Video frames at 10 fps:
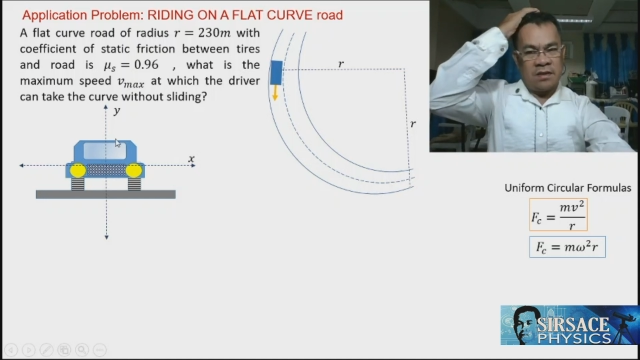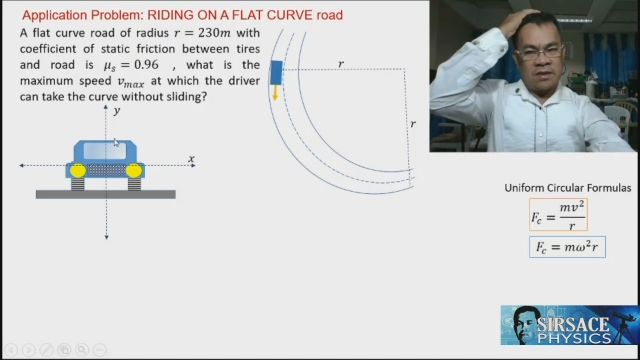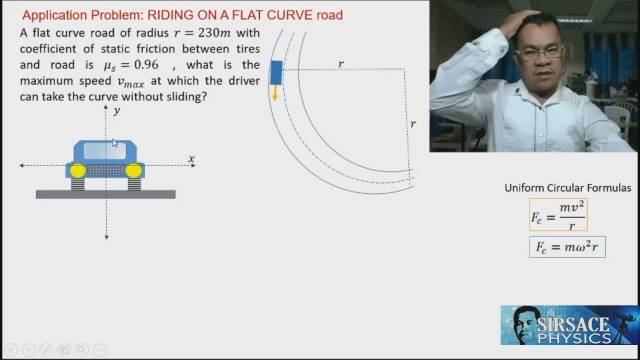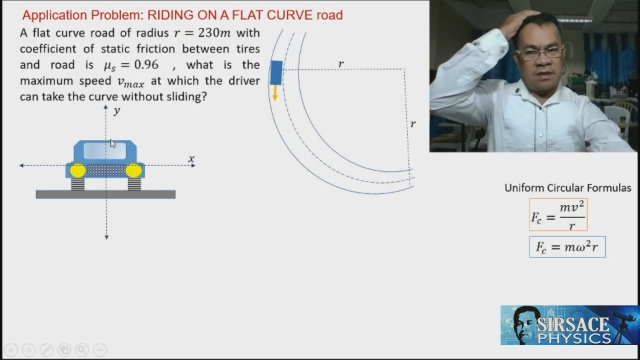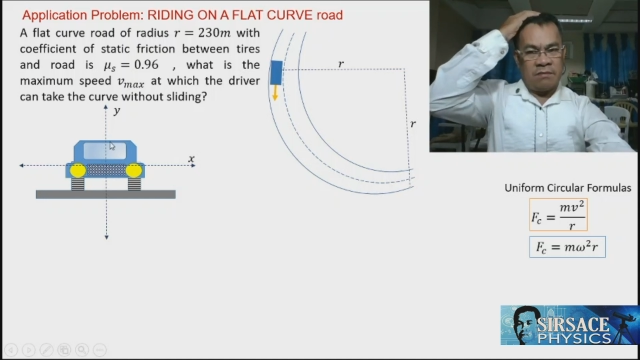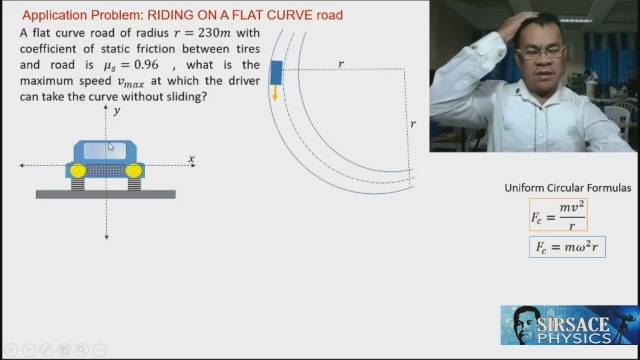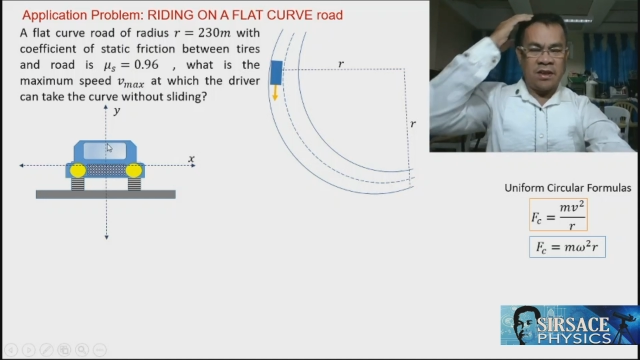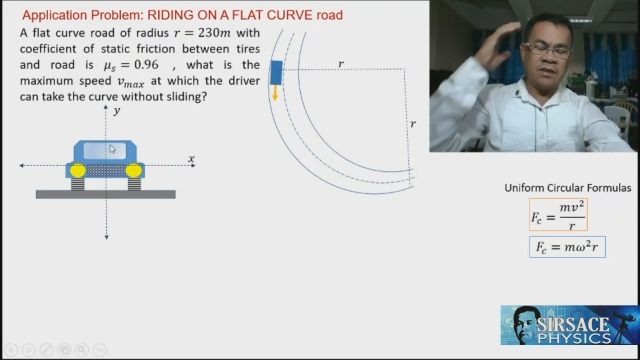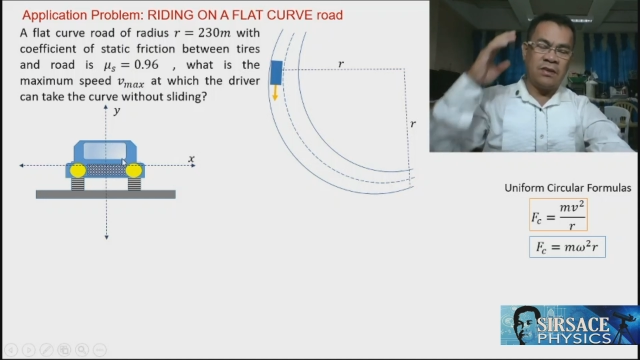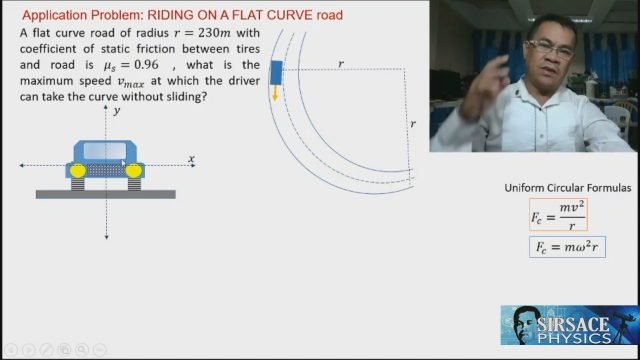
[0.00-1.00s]
So the best
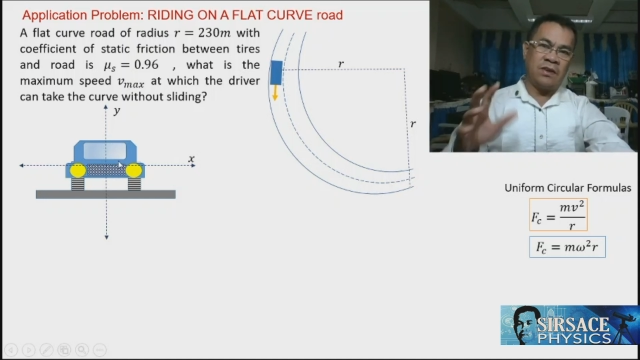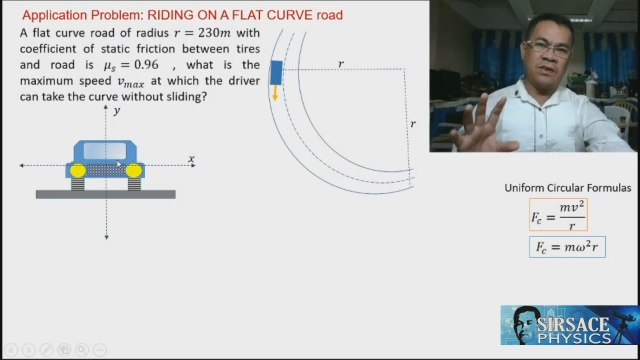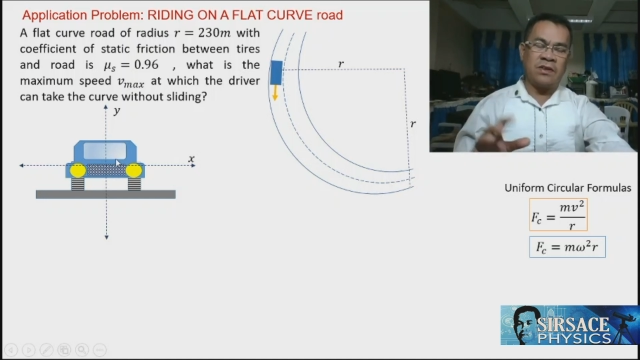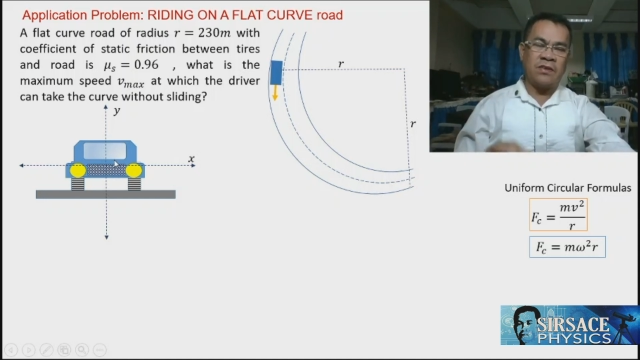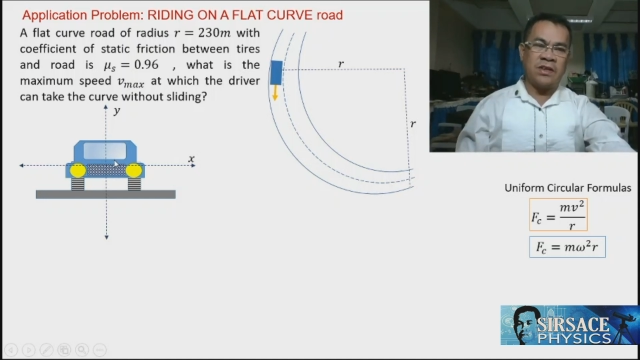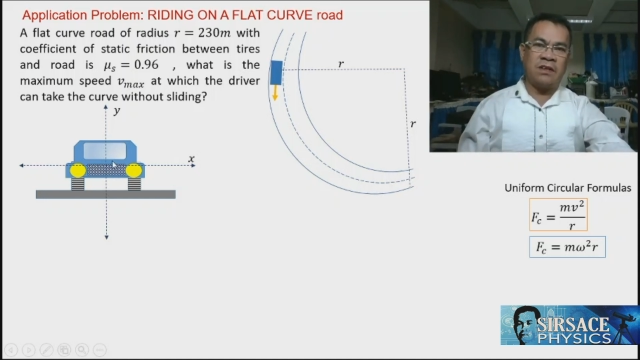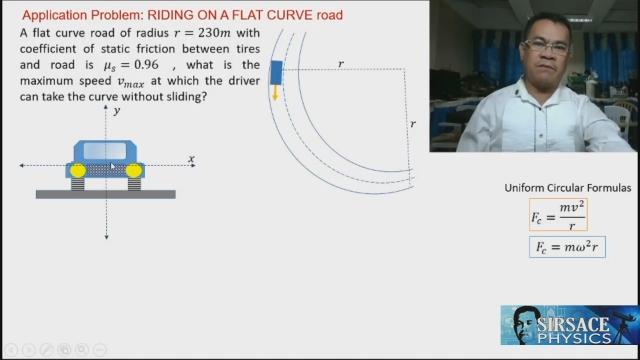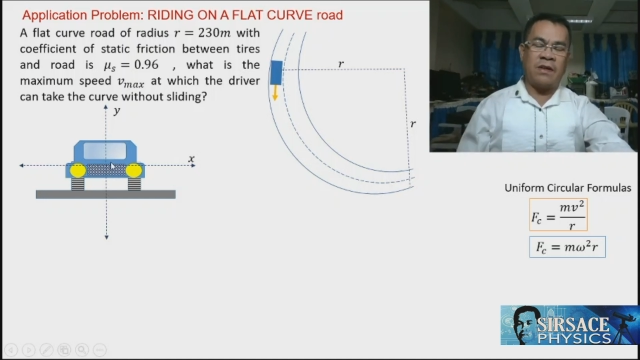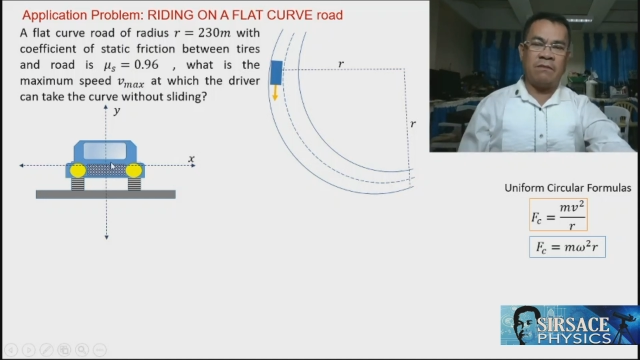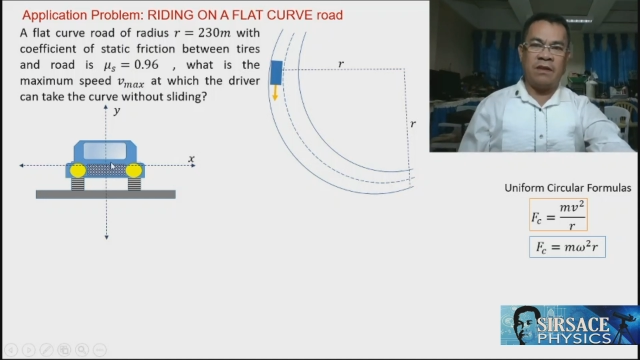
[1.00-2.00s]
thing to do in order to answer the
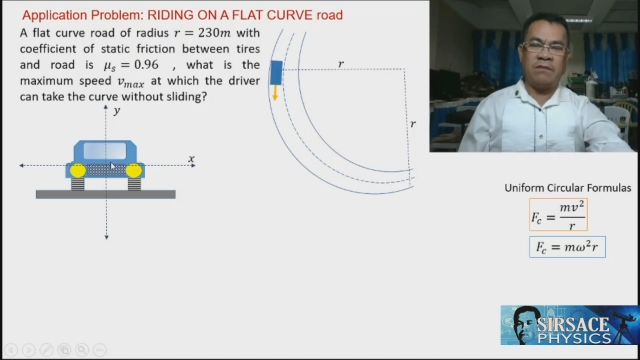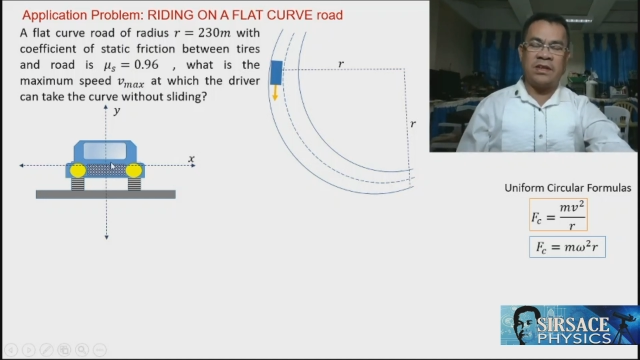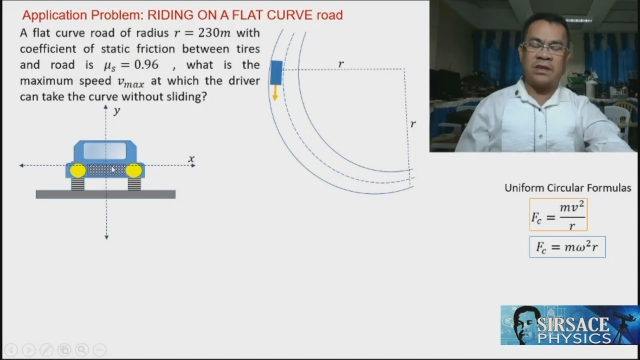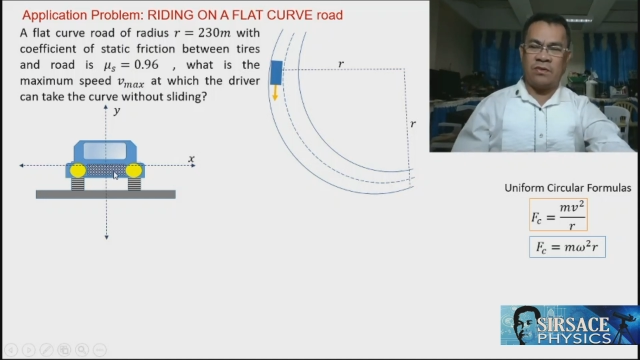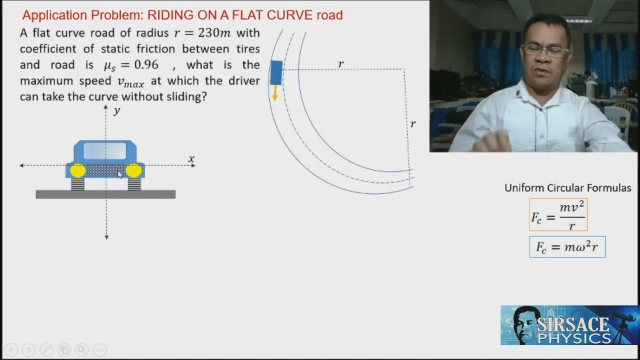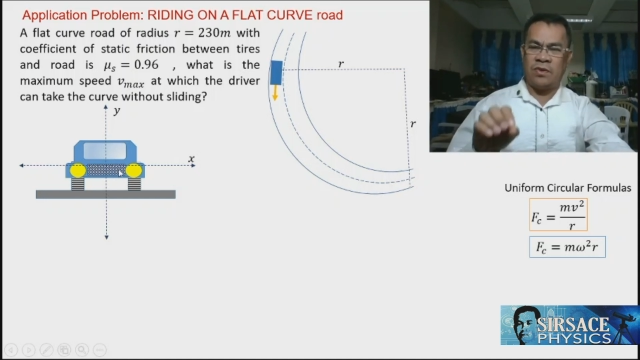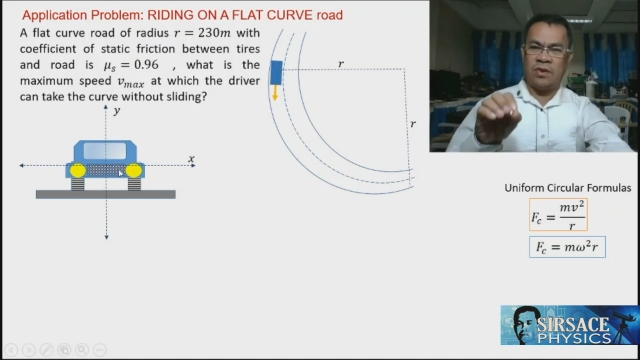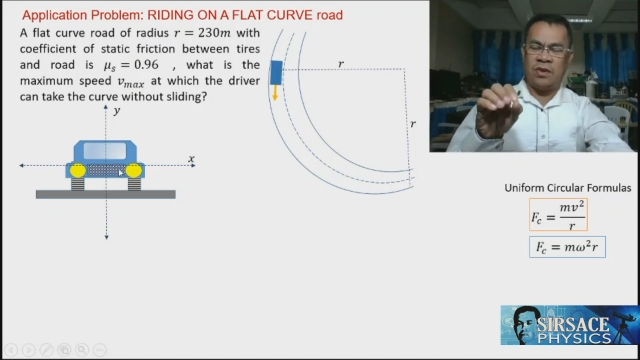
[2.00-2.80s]
problem is to